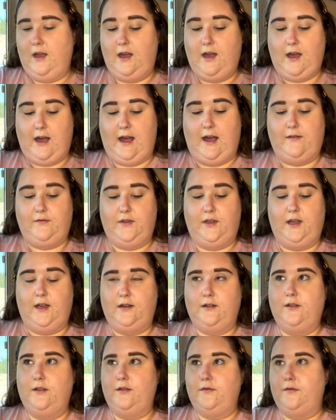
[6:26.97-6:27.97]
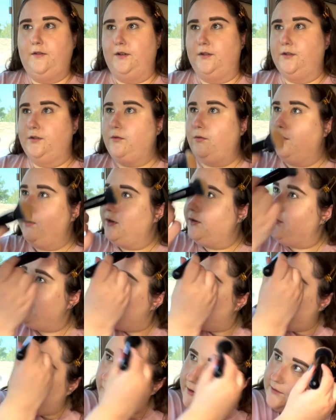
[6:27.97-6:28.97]
At the end of the first quarter,
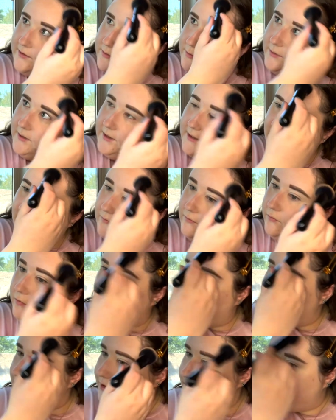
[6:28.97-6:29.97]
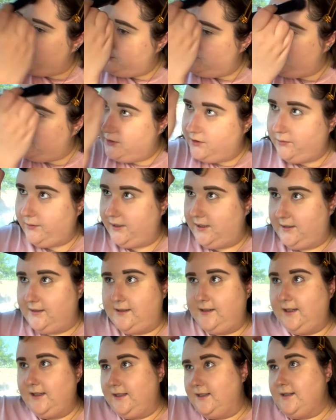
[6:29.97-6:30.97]
the Warriors were leading
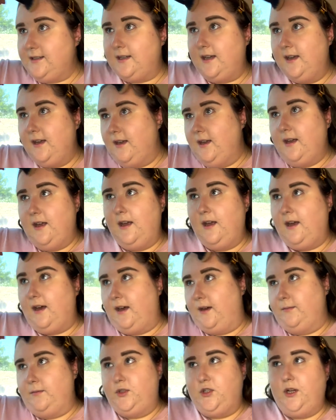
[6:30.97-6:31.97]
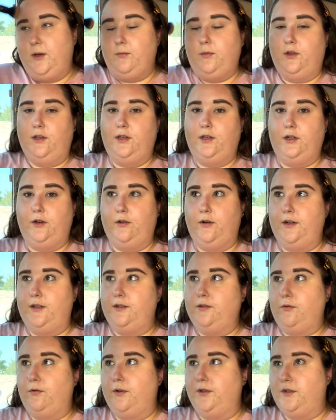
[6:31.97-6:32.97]
42-26. Chamberlain had already
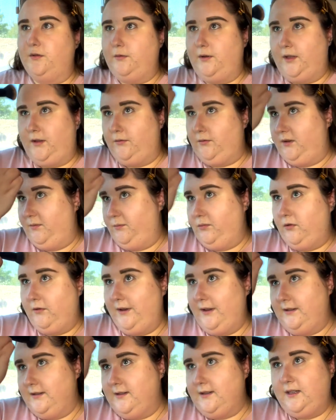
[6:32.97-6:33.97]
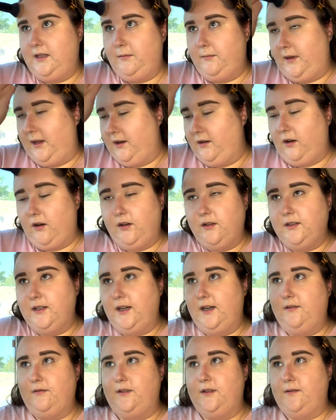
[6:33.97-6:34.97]
scored 23 points. He made all
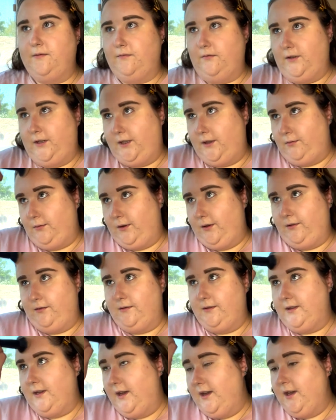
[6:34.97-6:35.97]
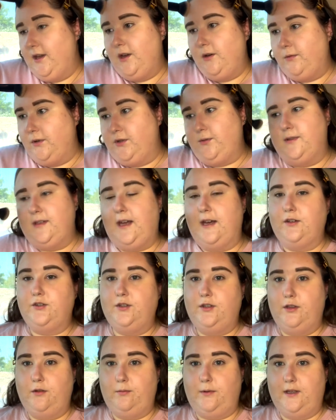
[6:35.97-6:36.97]
nine of his free throws, which was
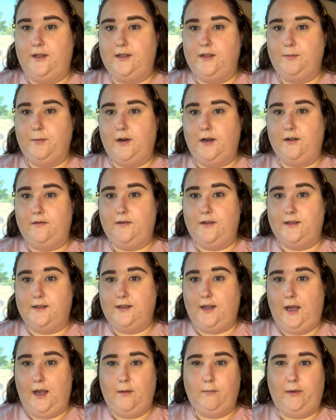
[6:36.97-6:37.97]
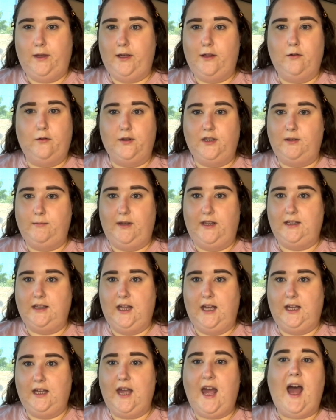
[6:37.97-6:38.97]
actually the weakest part of his game. He had only made
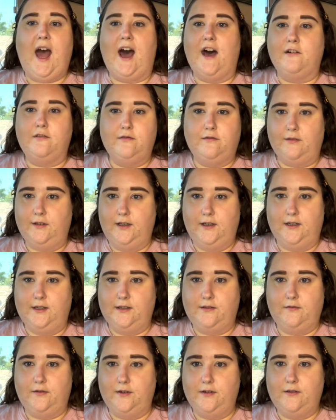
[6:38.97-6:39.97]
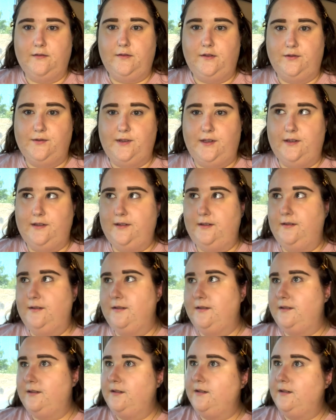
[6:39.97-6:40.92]
like half in his first few seasons.